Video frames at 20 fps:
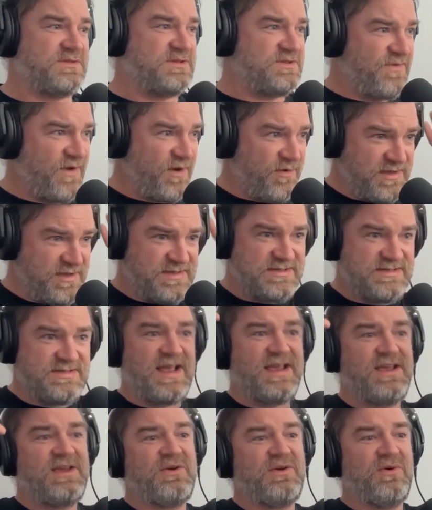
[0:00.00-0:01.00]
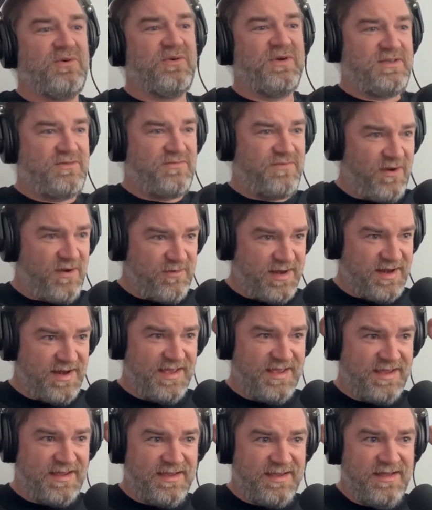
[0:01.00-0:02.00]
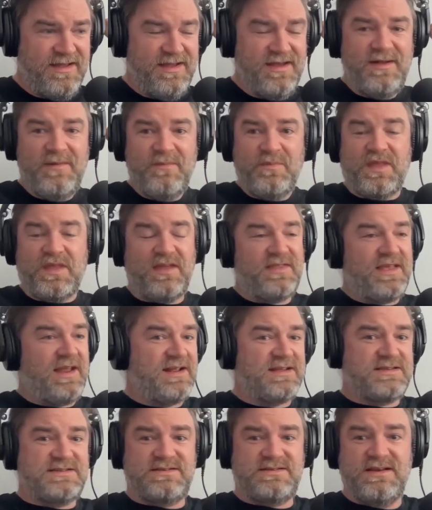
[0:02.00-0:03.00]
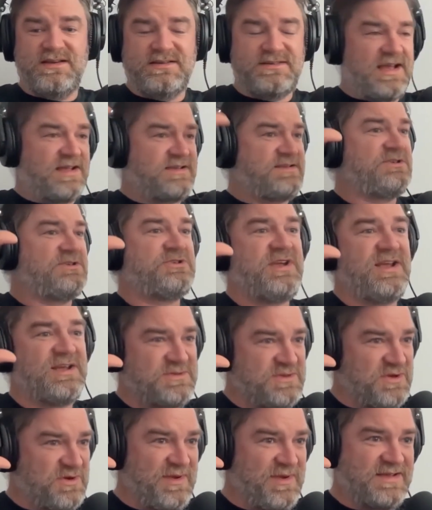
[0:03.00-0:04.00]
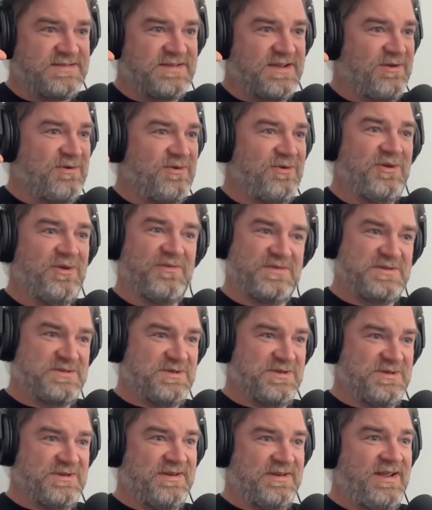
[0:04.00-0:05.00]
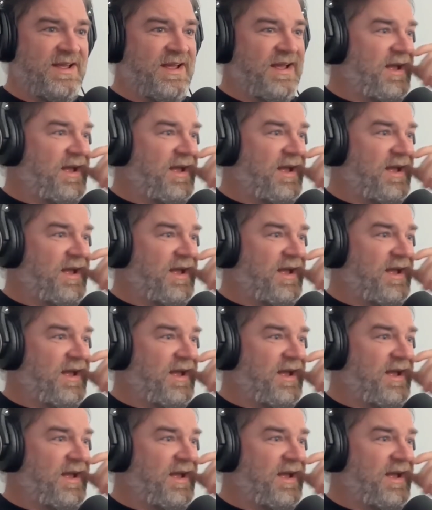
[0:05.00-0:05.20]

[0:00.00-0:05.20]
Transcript: It's very psycho. It's very and then it's Texas Chainsaw Massacre all of a sudden.